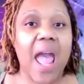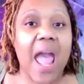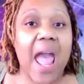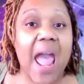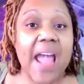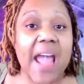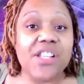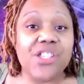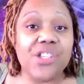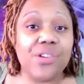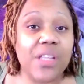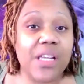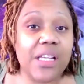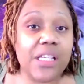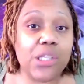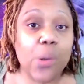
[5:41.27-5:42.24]
Answer
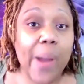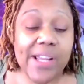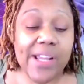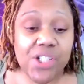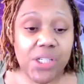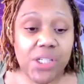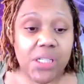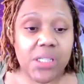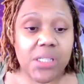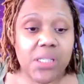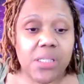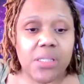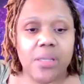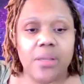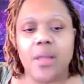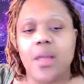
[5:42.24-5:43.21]
these
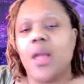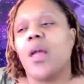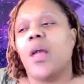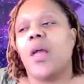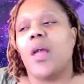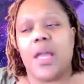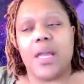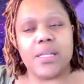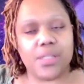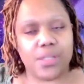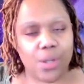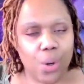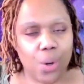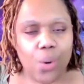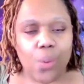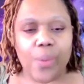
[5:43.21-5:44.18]
questions. Is the
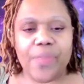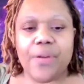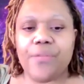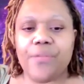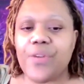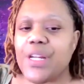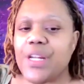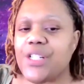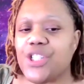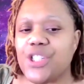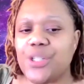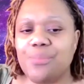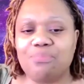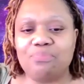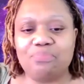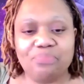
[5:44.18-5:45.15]
goal within
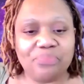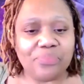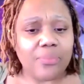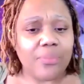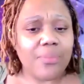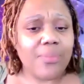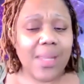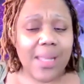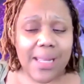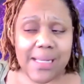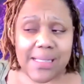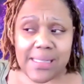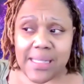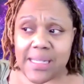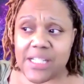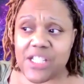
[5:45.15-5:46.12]
reach?
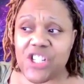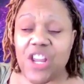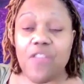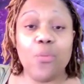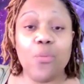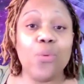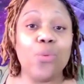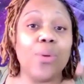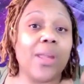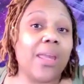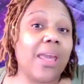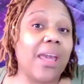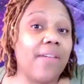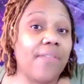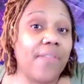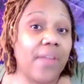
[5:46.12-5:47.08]
Is it achievable
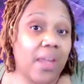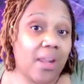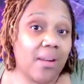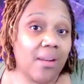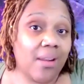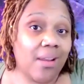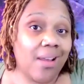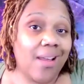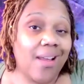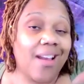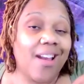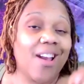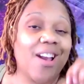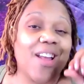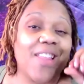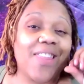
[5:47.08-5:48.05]
given
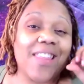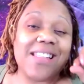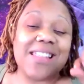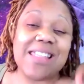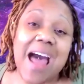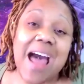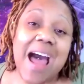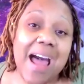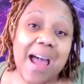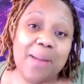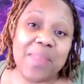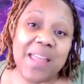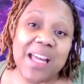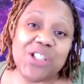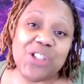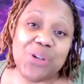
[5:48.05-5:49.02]
the
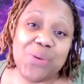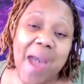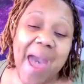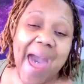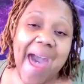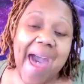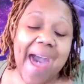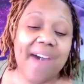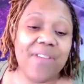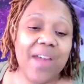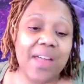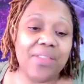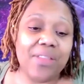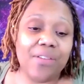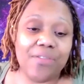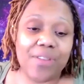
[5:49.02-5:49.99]
time that you have
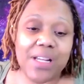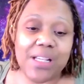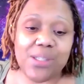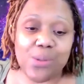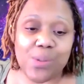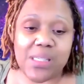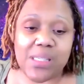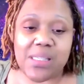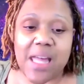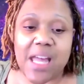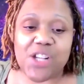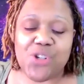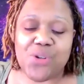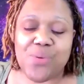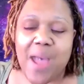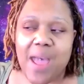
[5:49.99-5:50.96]
and the resources
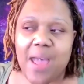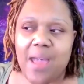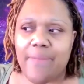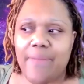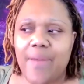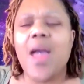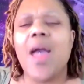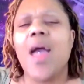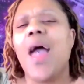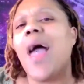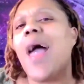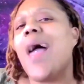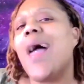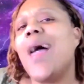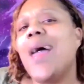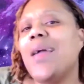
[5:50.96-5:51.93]
that you have?
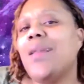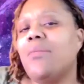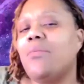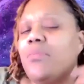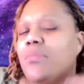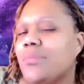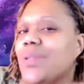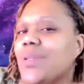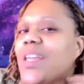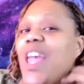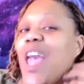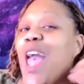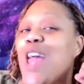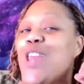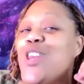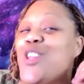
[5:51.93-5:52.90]
And
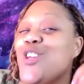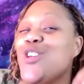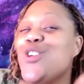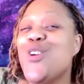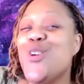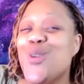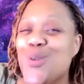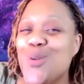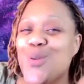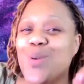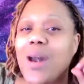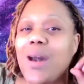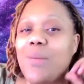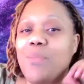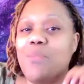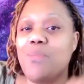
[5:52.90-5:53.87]
can you
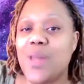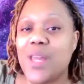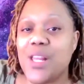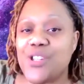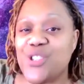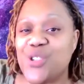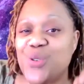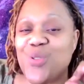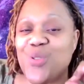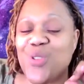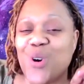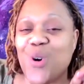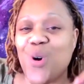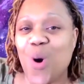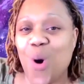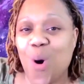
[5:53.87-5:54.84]
commit to the
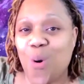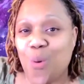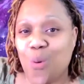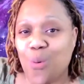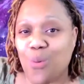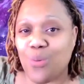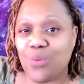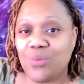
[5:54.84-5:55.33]
goal?